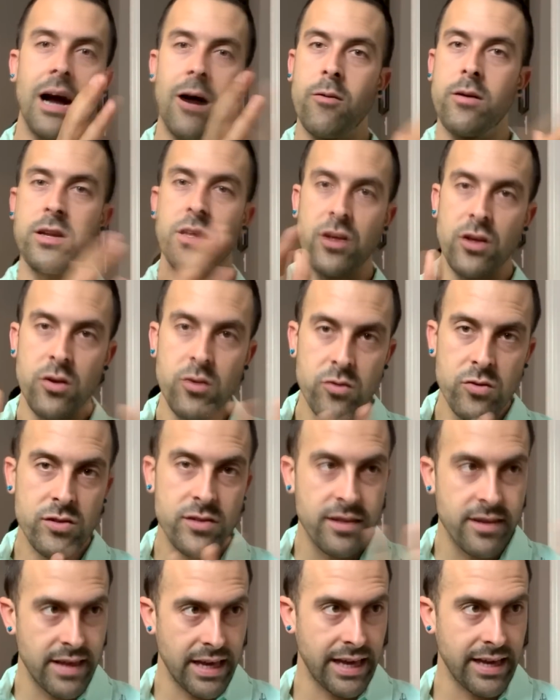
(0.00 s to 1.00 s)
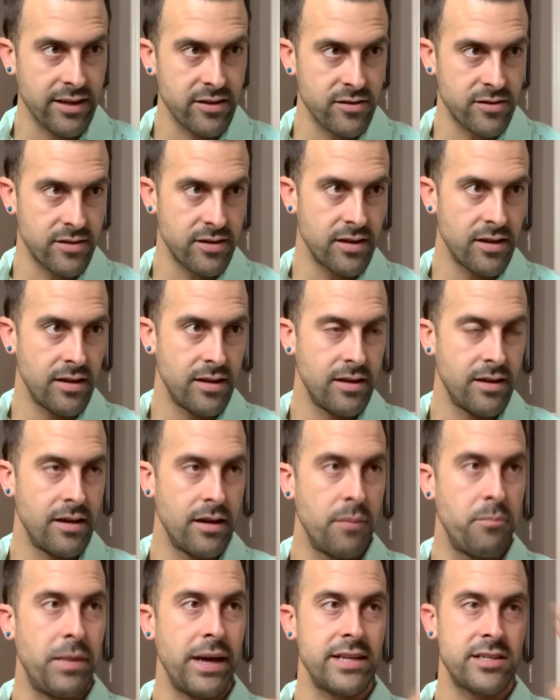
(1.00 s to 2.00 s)
I would use things
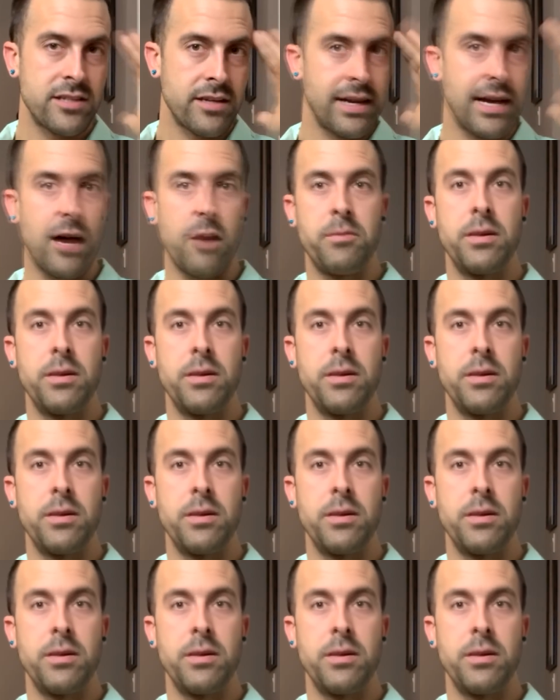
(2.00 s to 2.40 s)
based on how